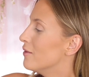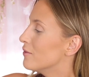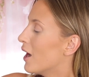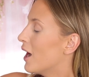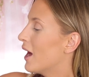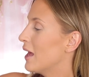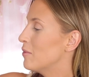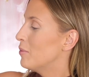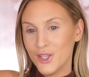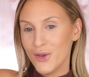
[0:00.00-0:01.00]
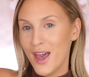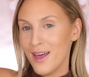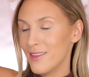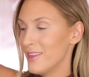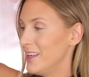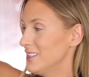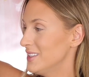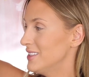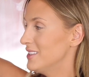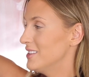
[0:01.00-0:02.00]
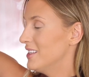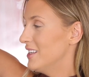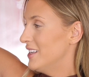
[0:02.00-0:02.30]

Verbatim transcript: vibe. So yeah, this